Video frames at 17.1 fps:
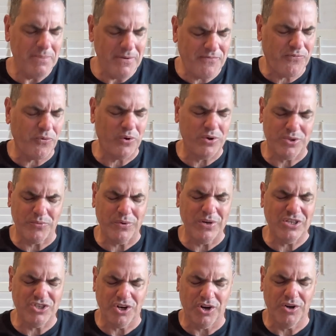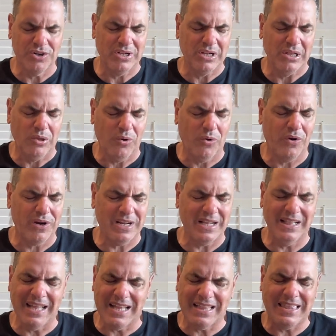before the return of the Lord
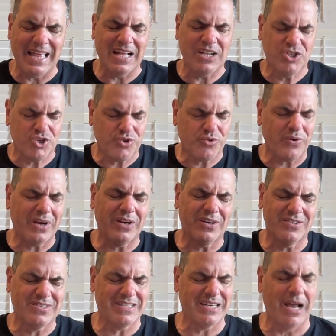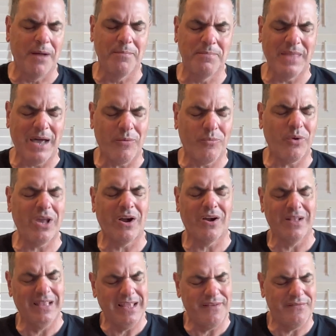and let that trigger something that we
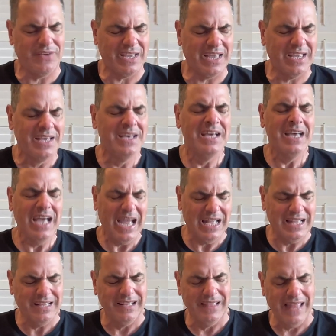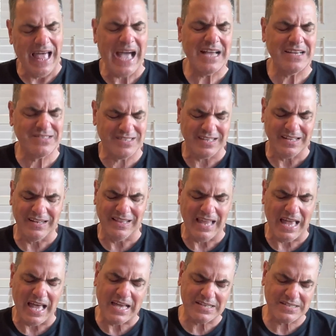are living in the last of the
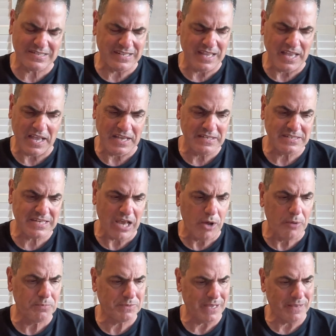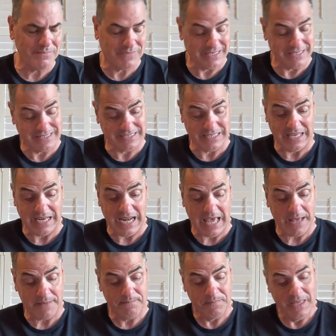last days. Help them to see
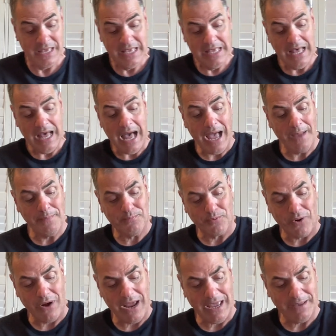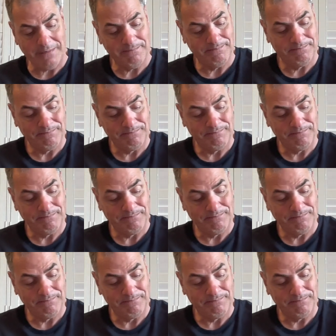that, I pray.